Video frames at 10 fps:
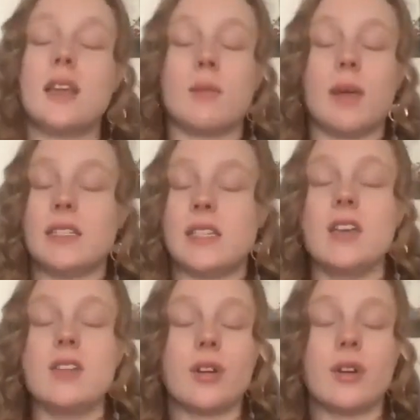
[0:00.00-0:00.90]
in
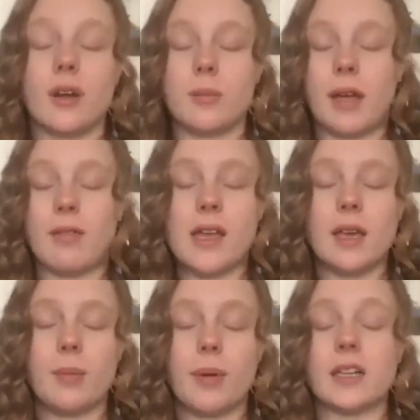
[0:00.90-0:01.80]
meditation or in my
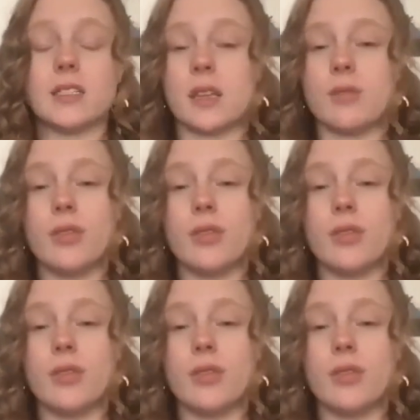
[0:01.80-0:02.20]
Reiki practice and